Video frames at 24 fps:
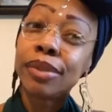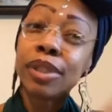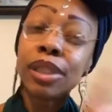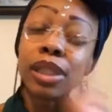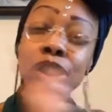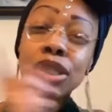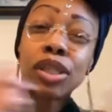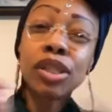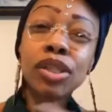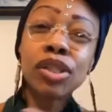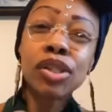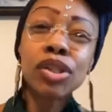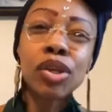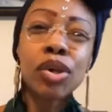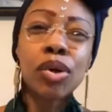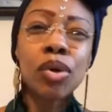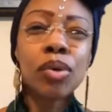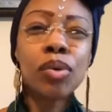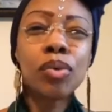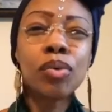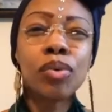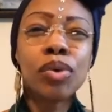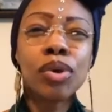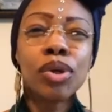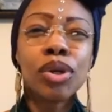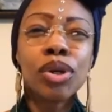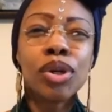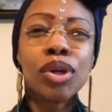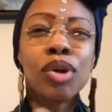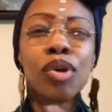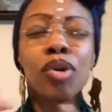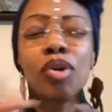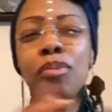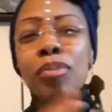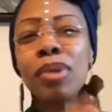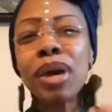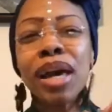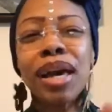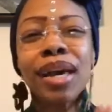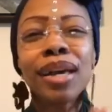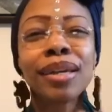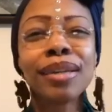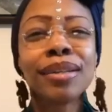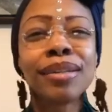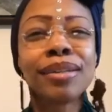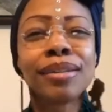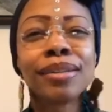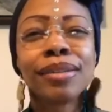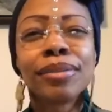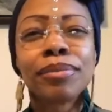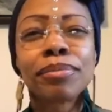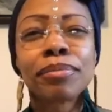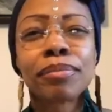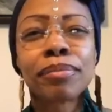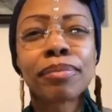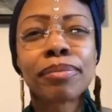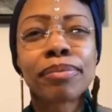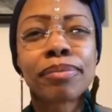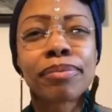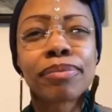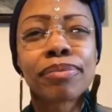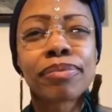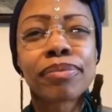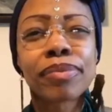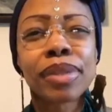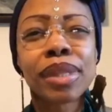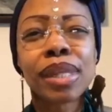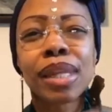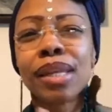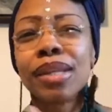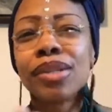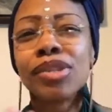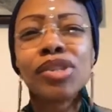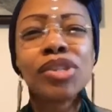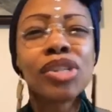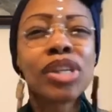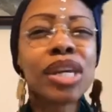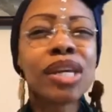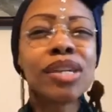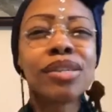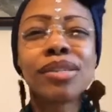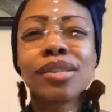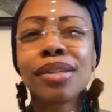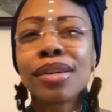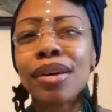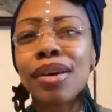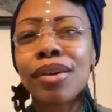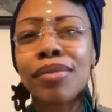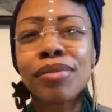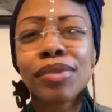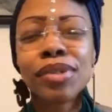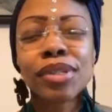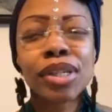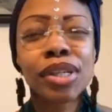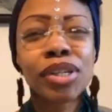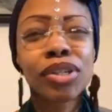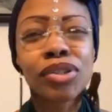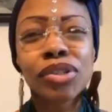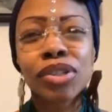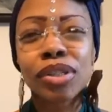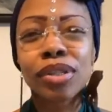So go back, change the conversation.